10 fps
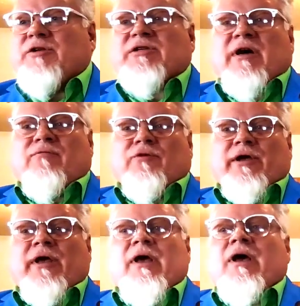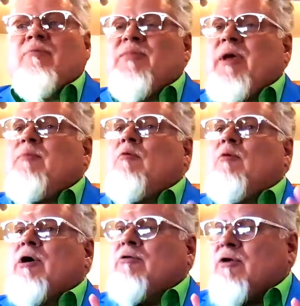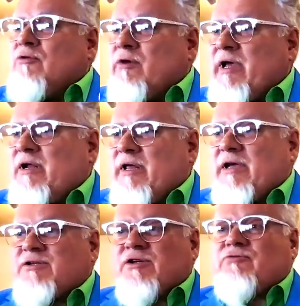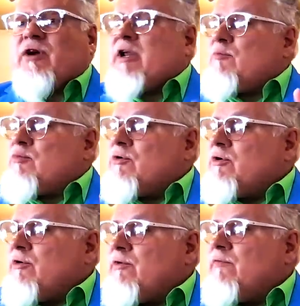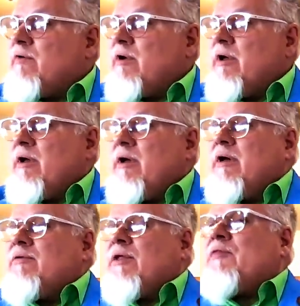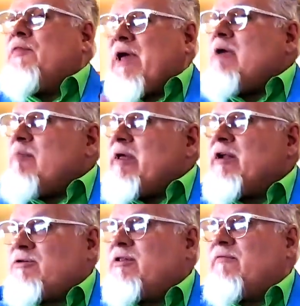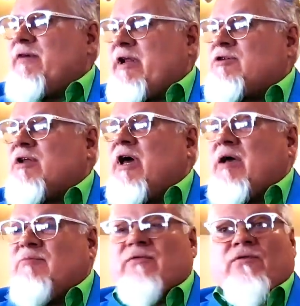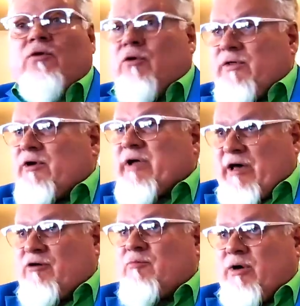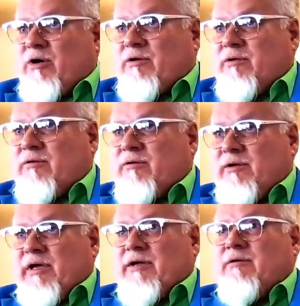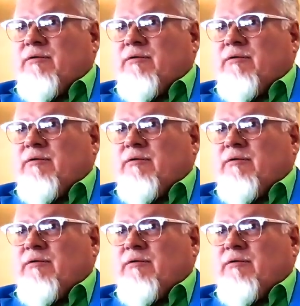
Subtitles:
discovery, people will go to great lengths to try to prove that they made it to the finish line before their counterpart did.